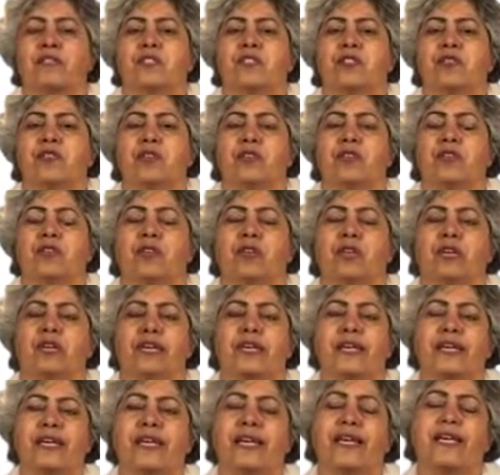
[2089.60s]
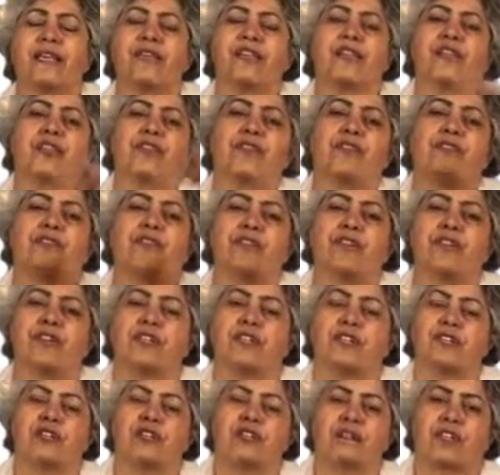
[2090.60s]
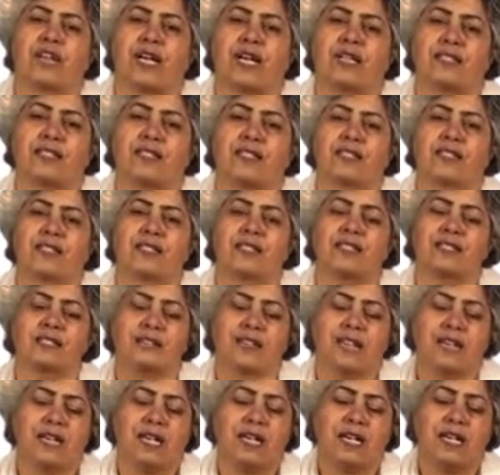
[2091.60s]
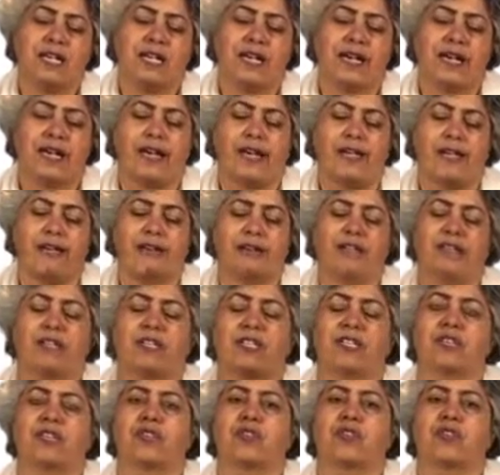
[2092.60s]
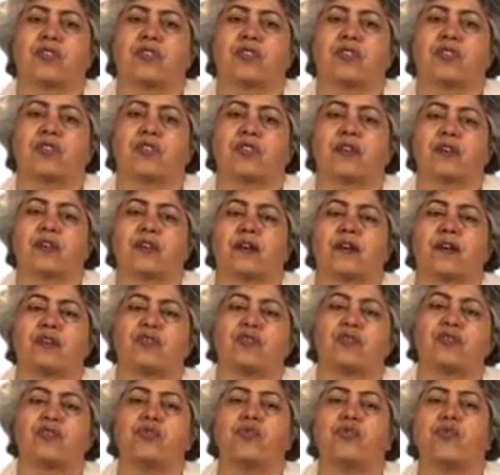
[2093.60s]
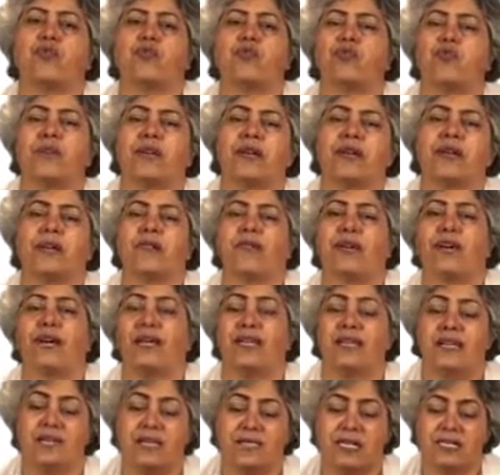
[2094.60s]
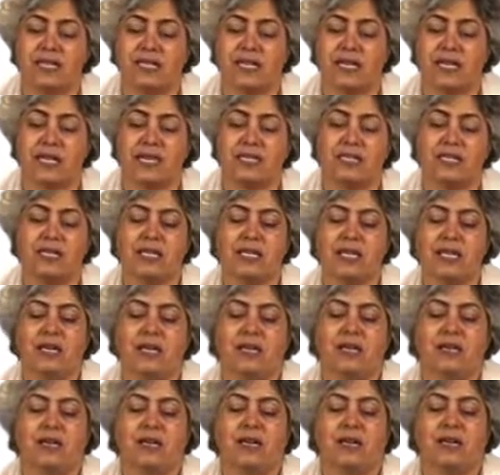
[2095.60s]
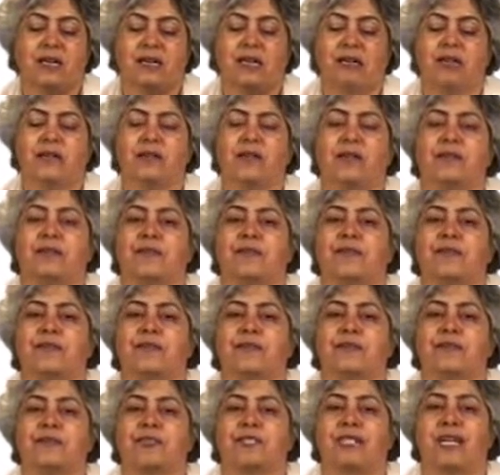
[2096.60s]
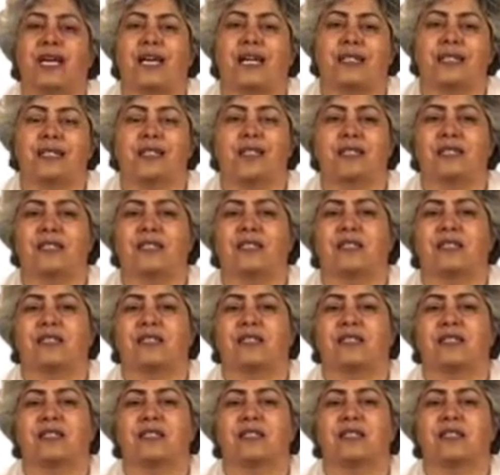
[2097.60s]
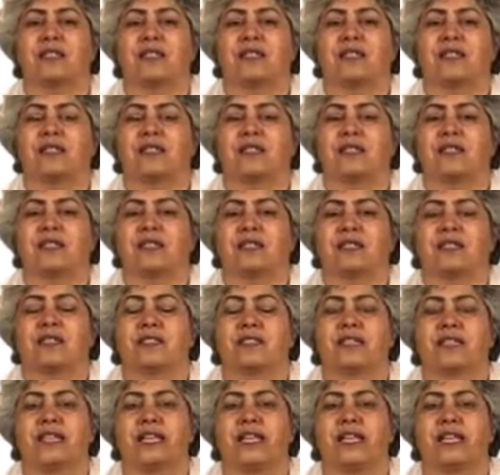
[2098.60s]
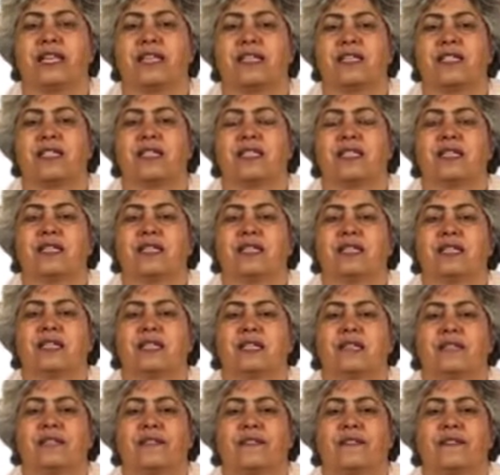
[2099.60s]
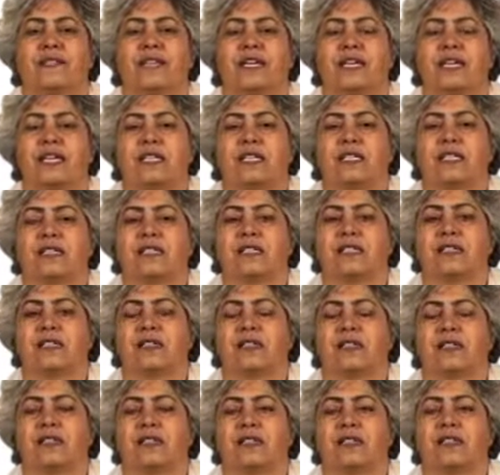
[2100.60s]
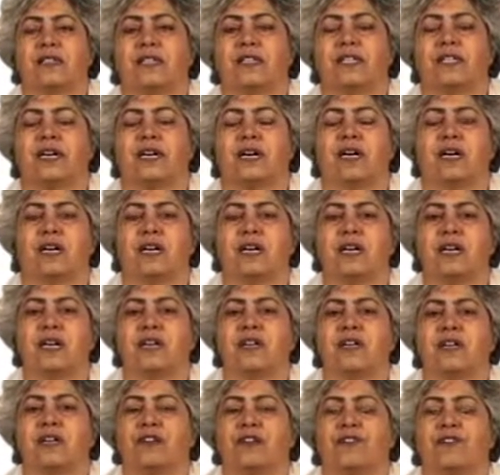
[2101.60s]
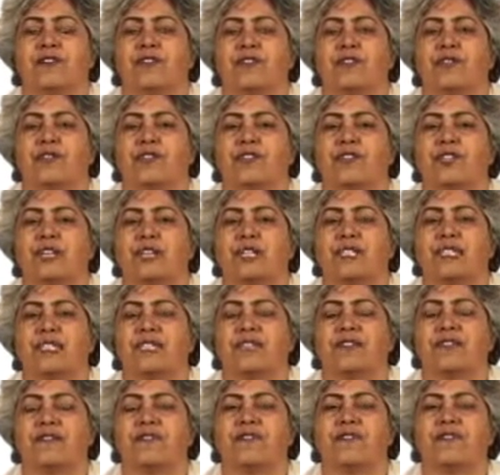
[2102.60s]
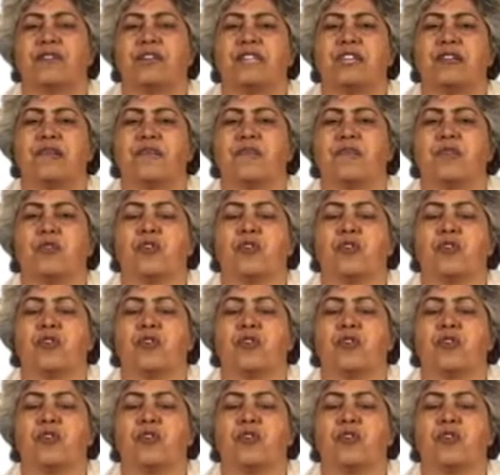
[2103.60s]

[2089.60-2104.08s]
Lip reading: So again he refers to Tacitus, and when he's talking about to whom and when, he says Tacitus says that there are a few things that are very